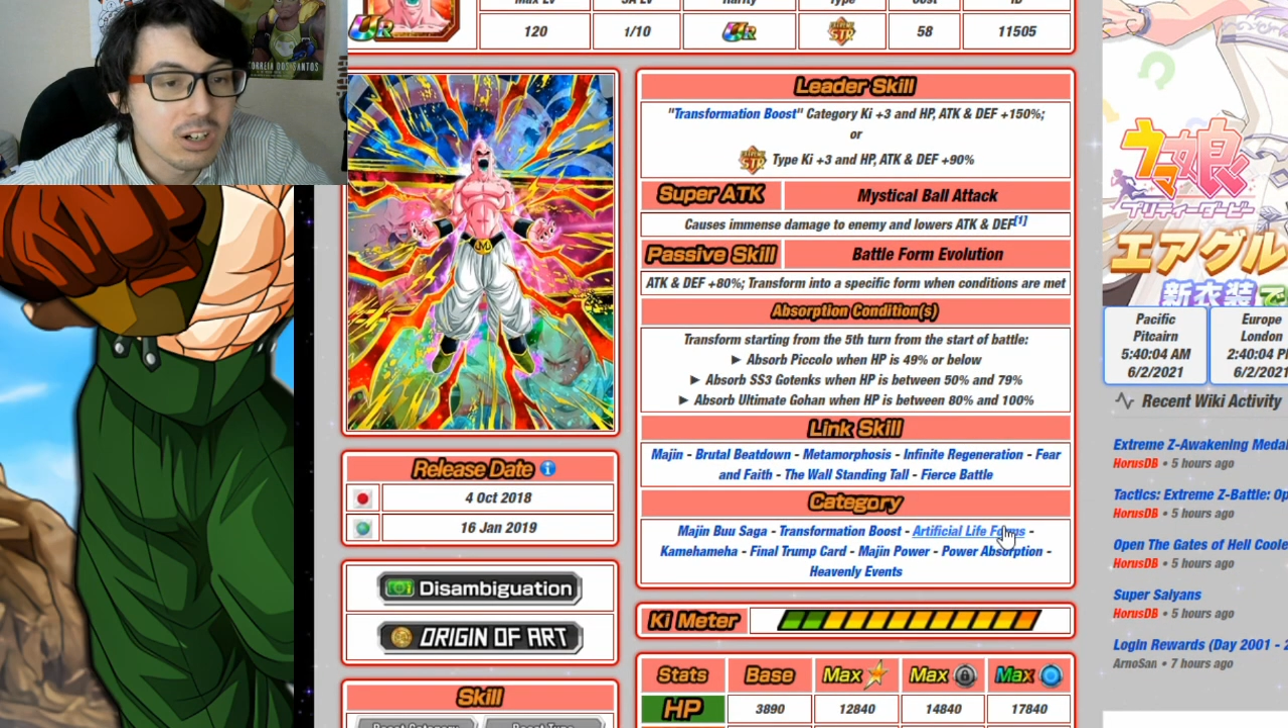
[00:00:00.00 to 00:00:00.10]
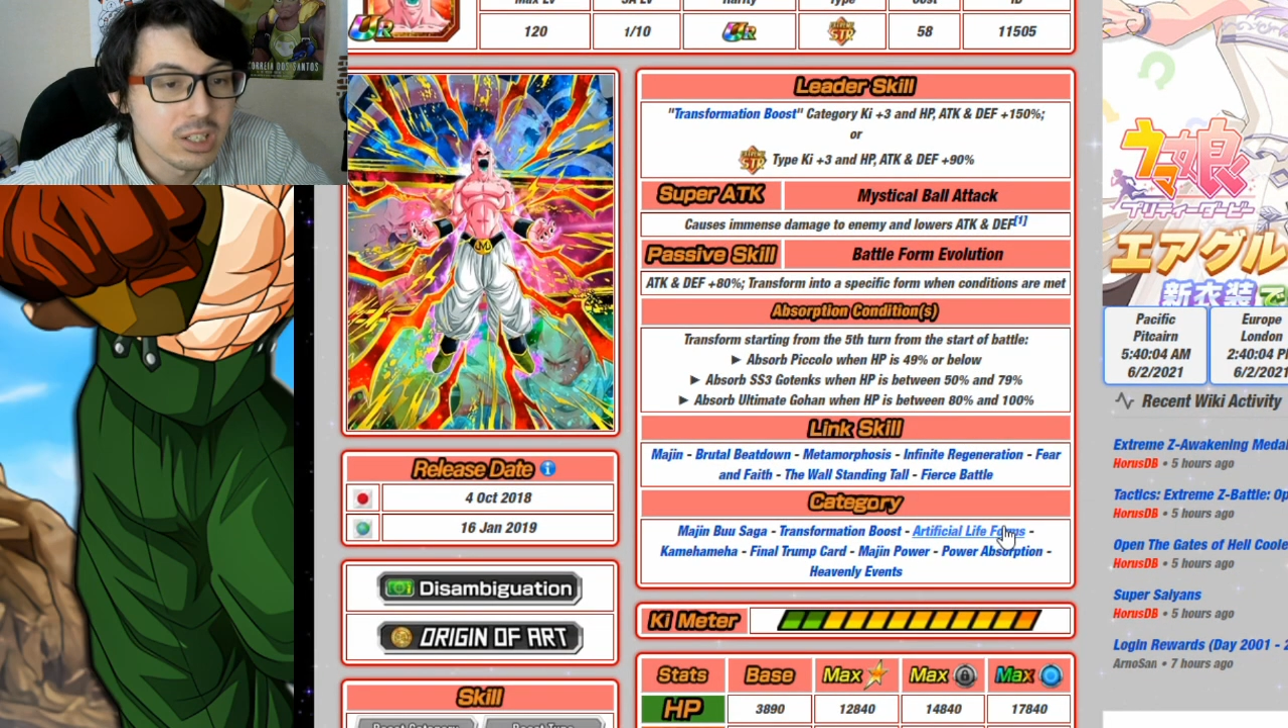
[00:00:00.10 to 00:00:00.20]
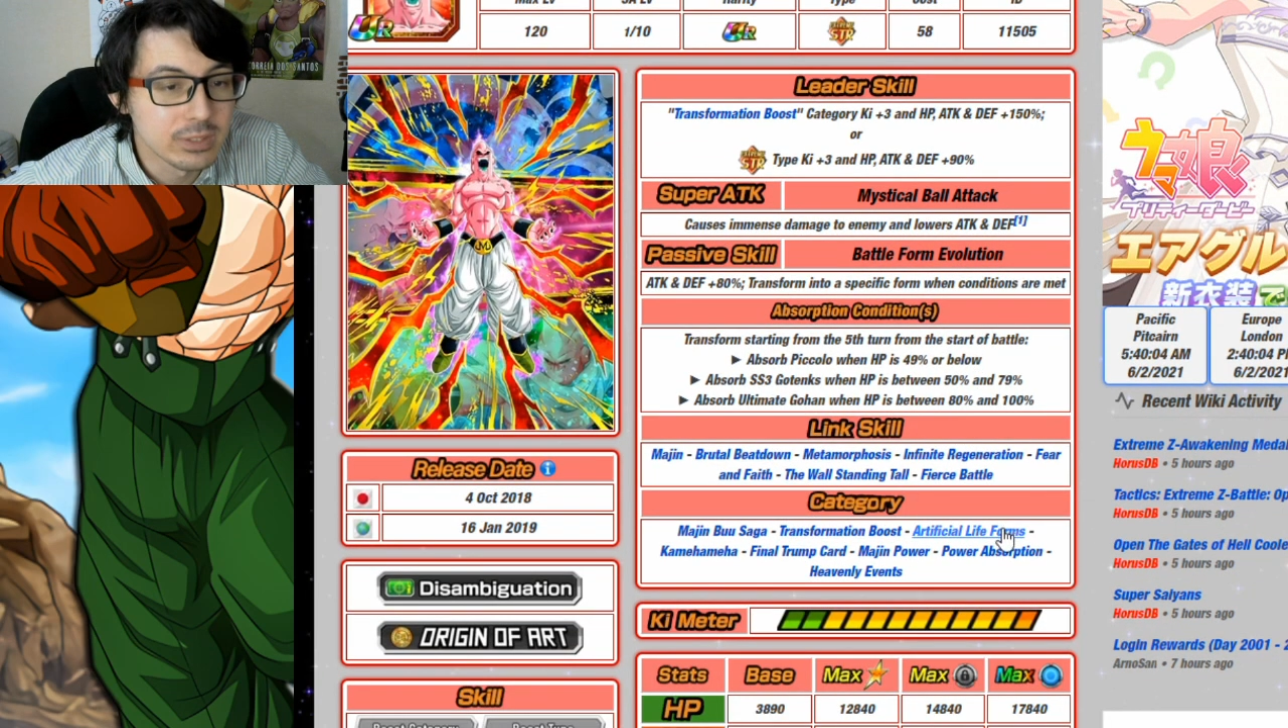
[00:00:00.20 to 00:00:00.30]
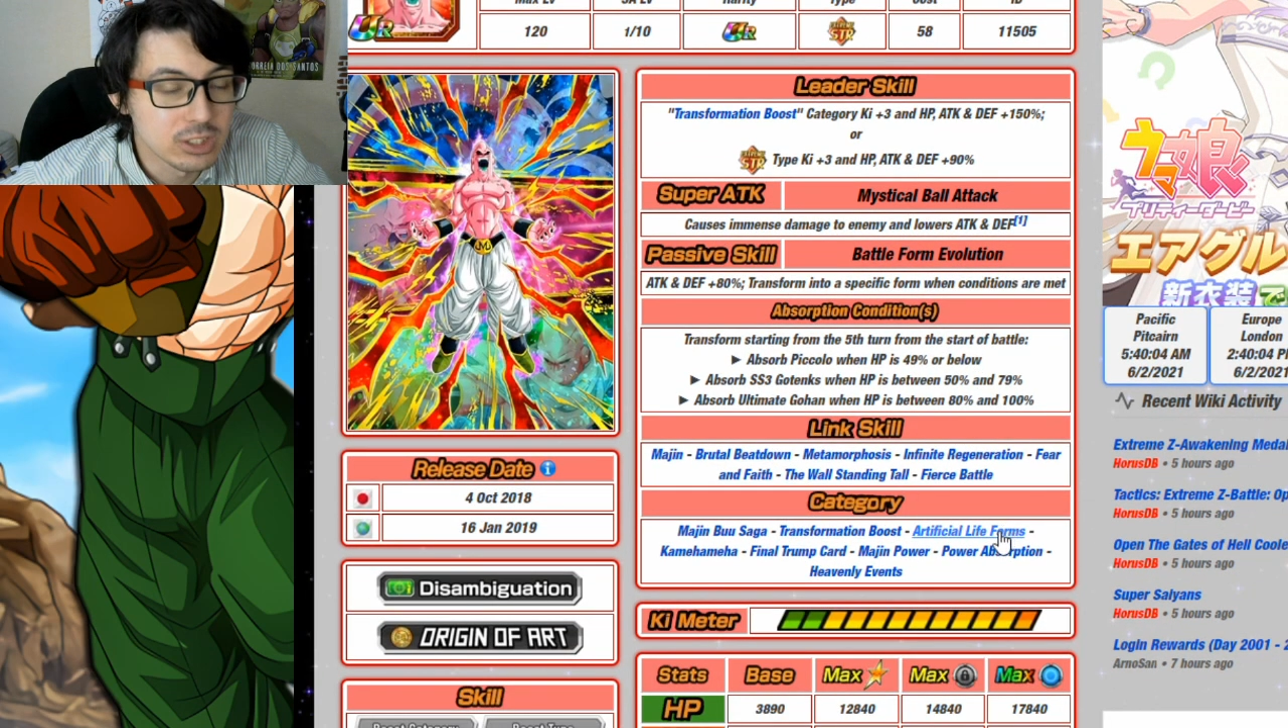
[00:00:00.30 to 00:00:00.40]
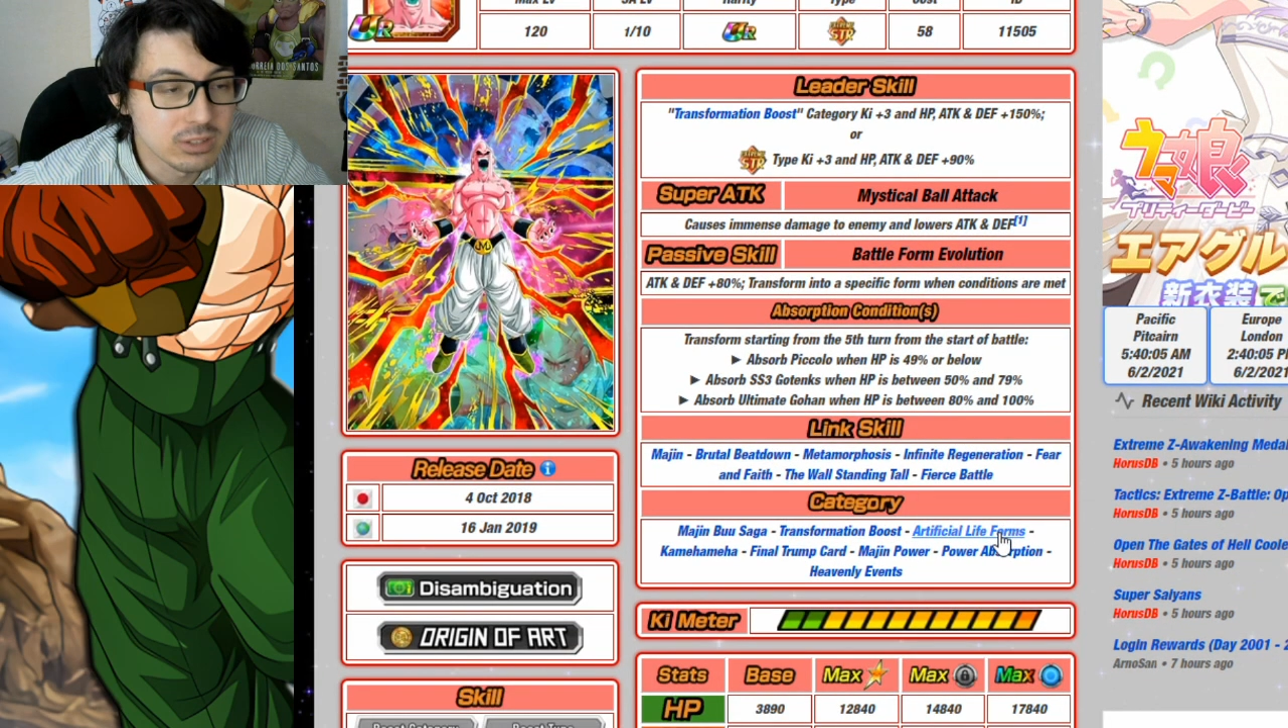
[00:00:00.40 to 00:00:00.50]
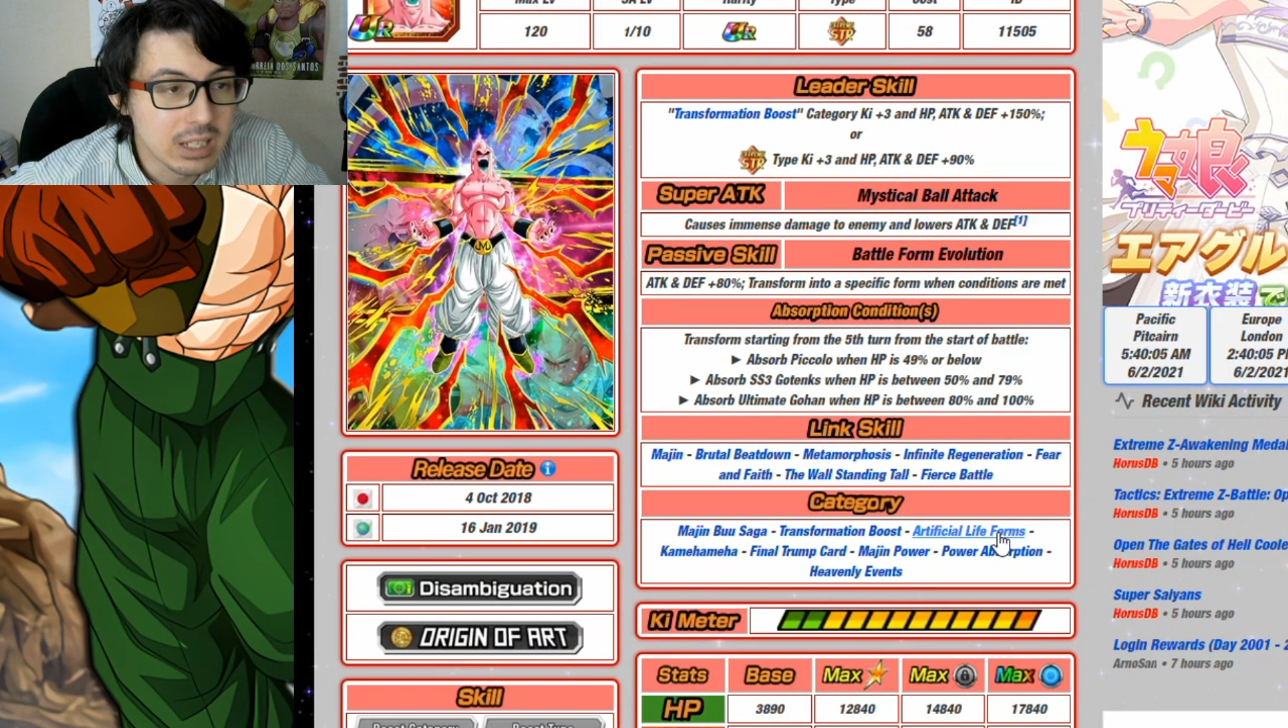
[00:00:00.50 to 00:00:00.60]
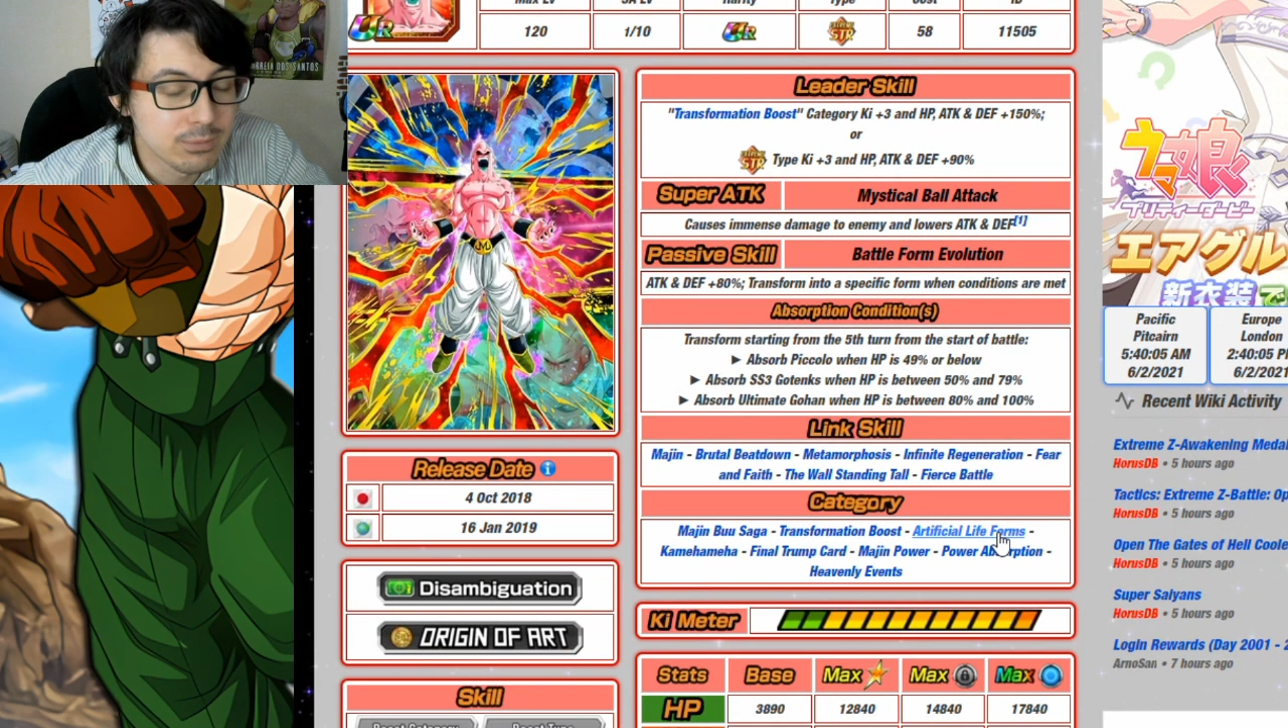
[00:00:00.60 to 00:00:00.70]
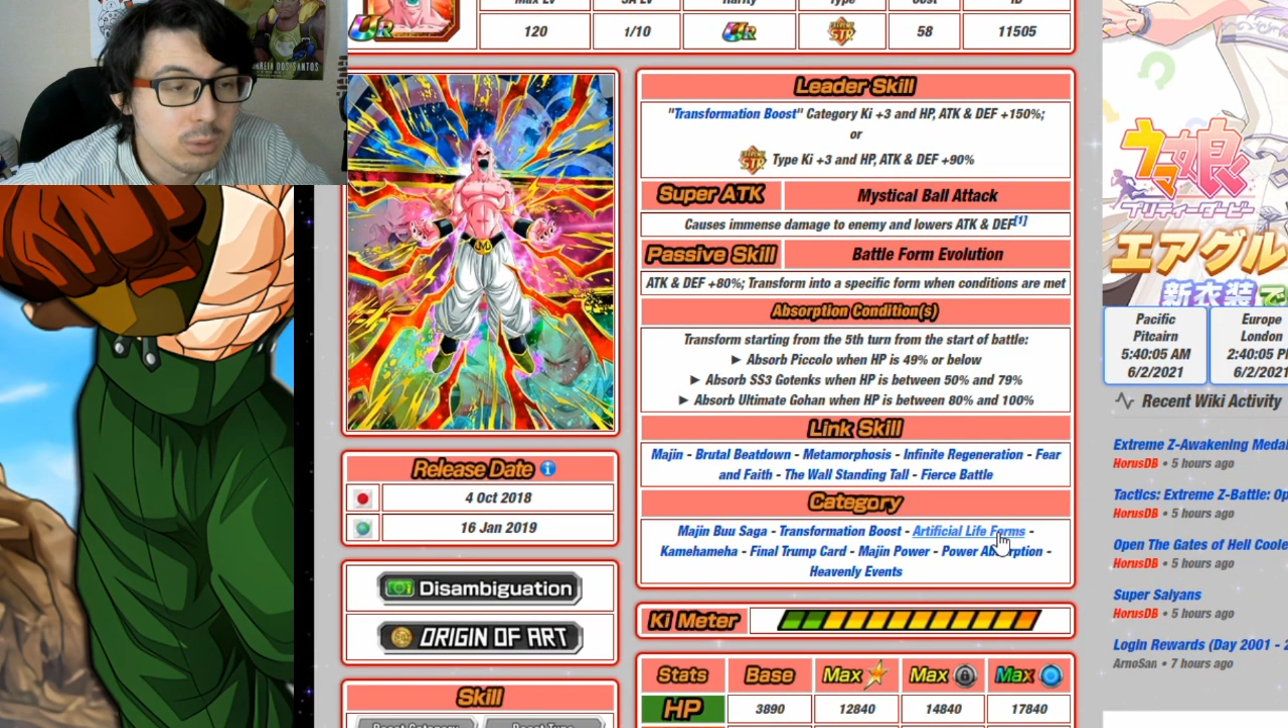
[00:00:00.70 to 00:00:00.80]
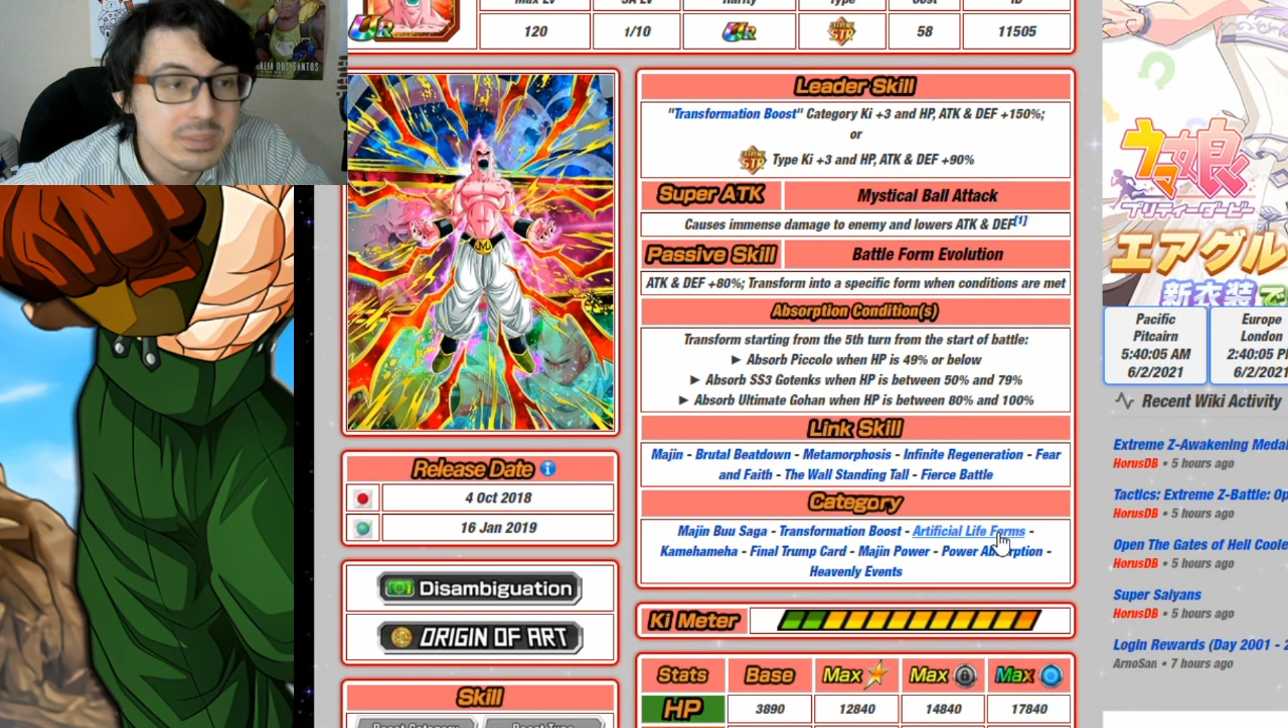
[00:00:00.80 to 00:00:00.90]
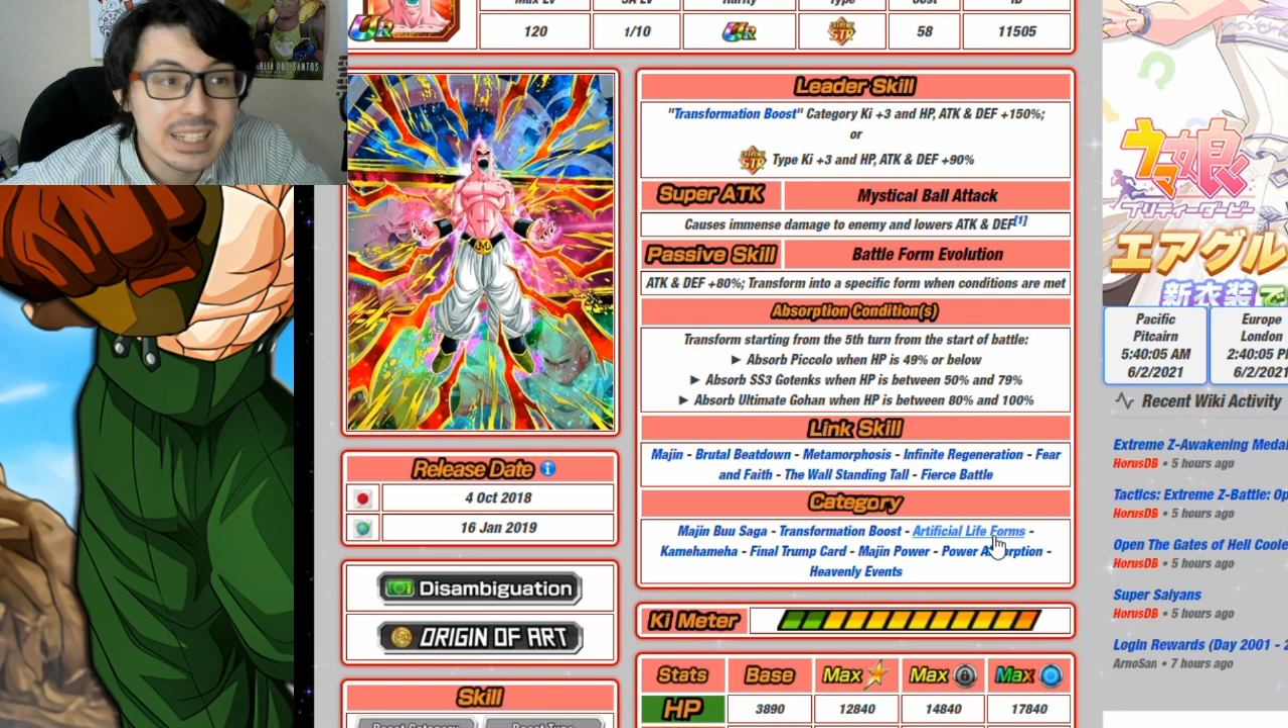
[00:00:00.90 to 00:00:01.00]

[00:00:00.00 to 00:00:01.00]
artificial life forms